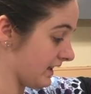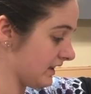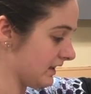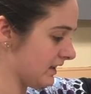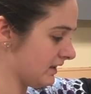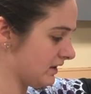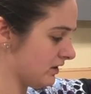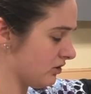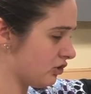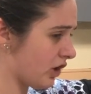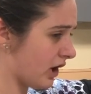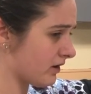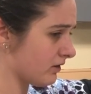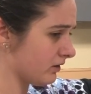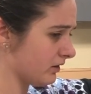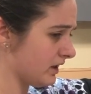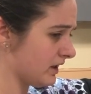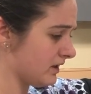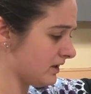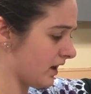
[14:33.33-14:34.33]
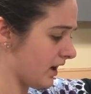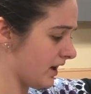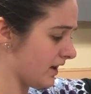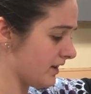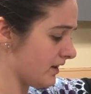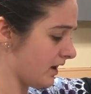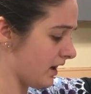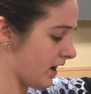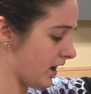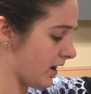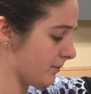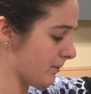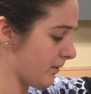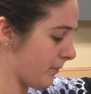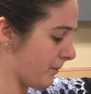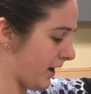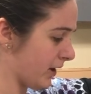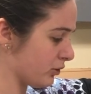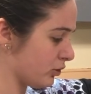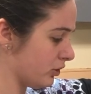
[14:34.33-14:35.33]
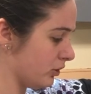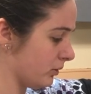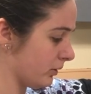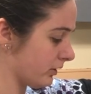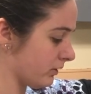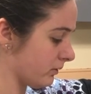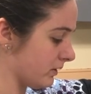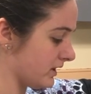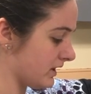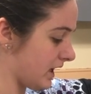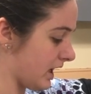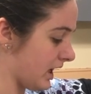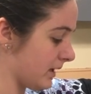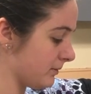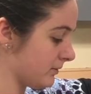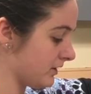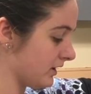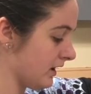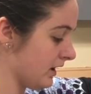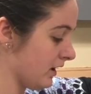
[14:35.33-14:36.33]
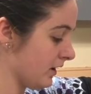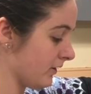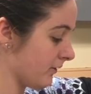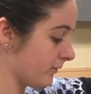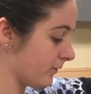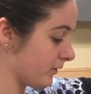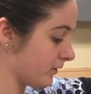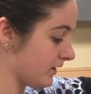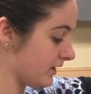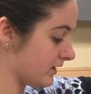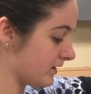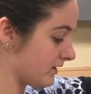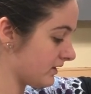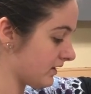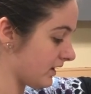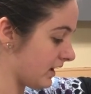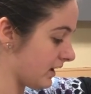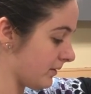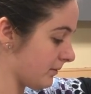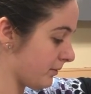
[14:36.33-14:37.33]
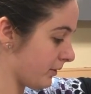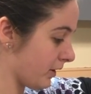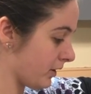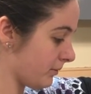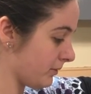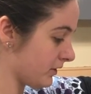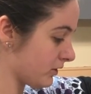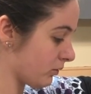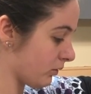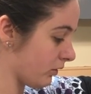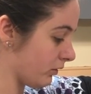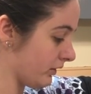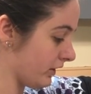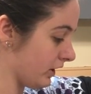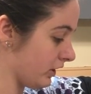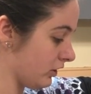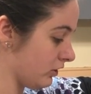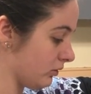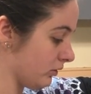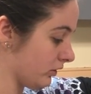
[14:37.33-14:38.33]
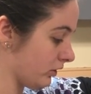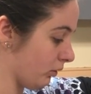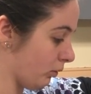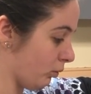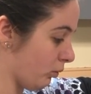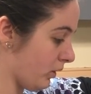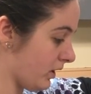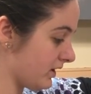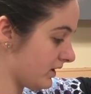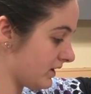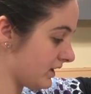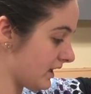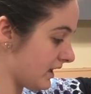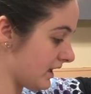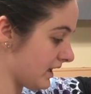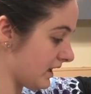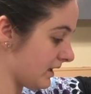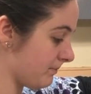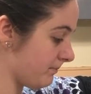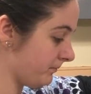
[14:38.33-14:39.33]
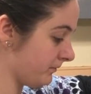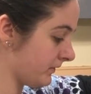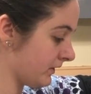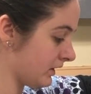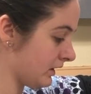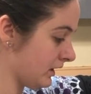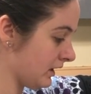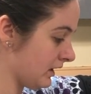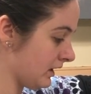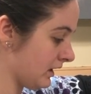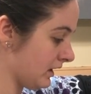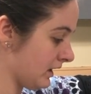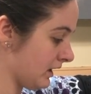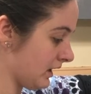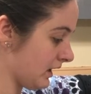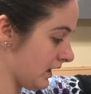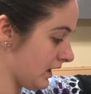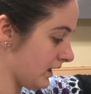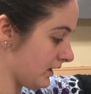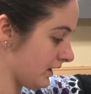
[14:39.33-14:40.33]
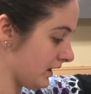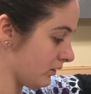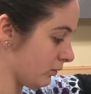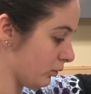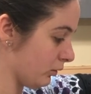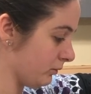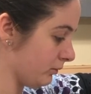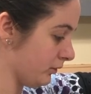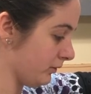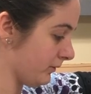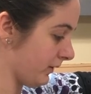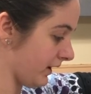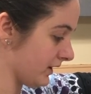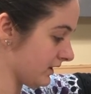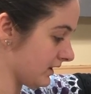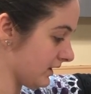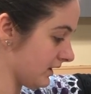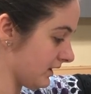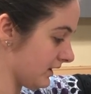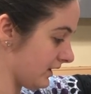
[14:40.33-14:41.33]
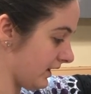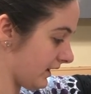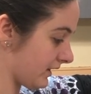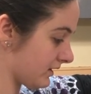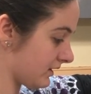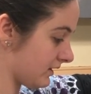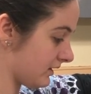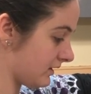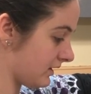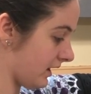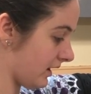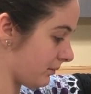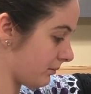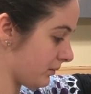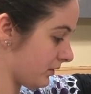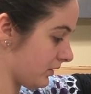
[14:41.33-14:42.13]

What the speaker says: And this is generally done about 2 or 3 times. For this purpose, we're only going to do it the one time, and then we'll move on to the next step.